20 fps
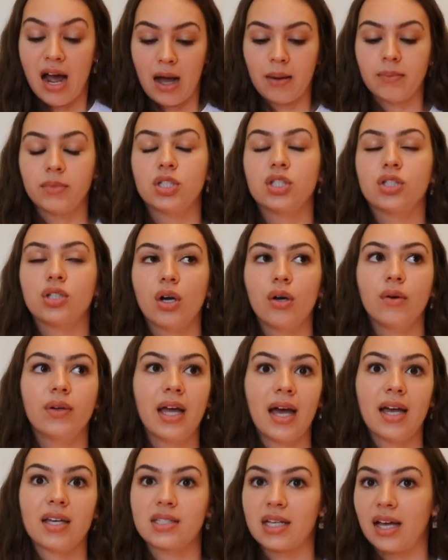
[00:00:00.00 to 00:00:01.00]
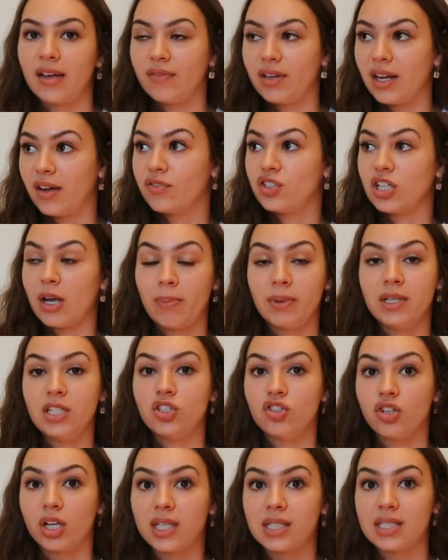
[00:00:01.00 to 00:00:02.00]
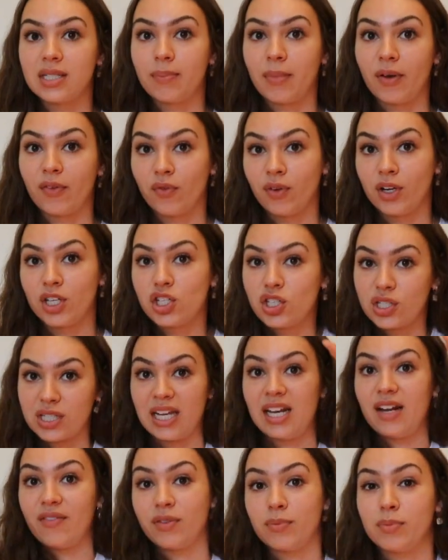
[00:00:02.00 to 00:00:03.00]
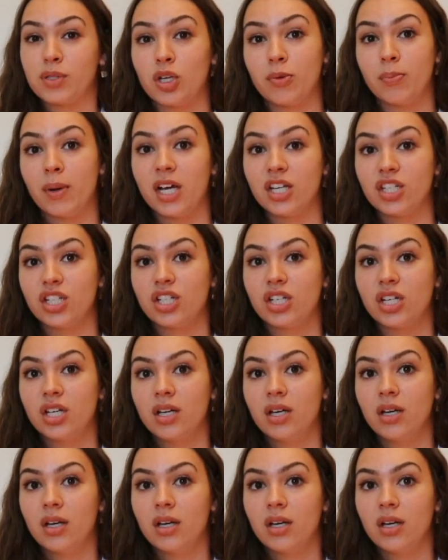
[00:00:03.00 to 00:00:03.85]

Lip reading: I'm so gassed. I even have Japanese drinks in my fridge because I love them so much.